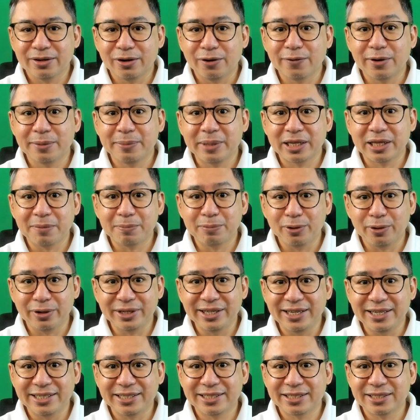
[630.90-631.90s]
Government
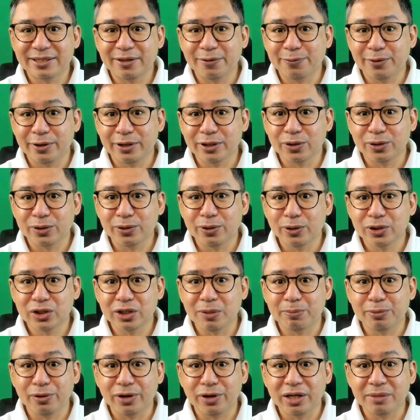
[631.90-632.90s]
employees refer to
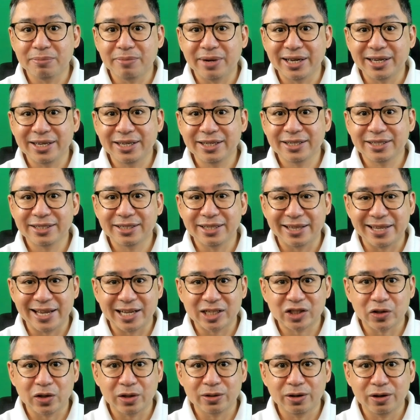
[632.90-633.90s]
those employed by the
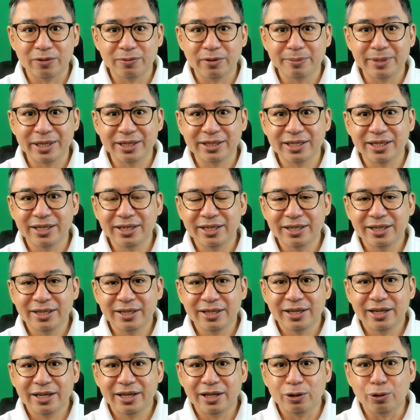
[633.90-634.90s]
national government,
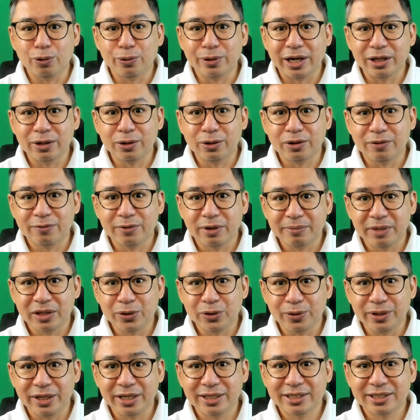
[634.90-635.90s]
local
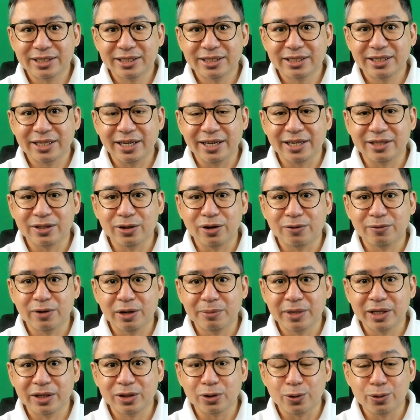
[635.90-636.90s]
government units, and
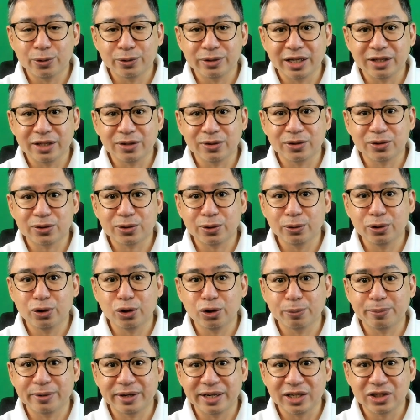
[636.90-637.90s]
government-owned and
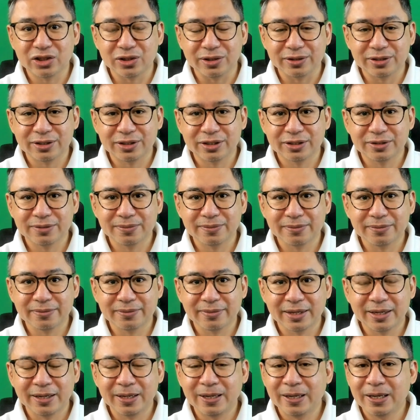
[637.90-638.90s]
controlled corporations.
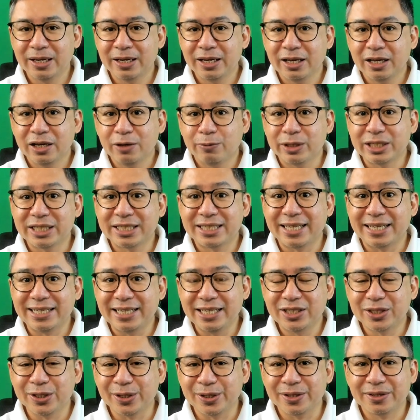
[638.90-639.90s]
What is
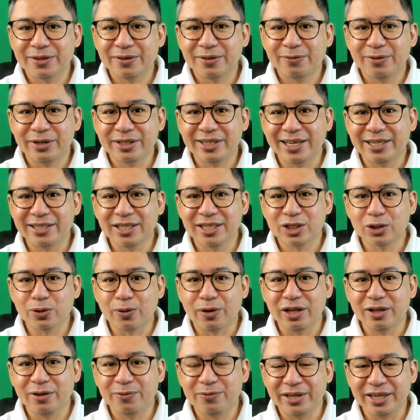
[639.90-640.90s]
the reason for their
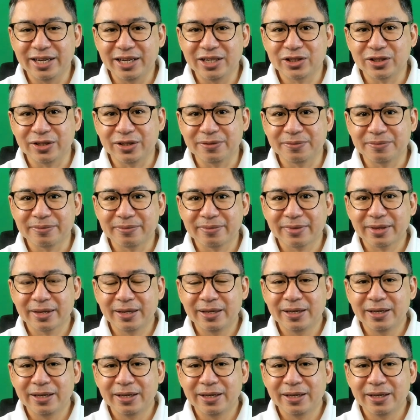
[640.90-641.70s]
disqualification?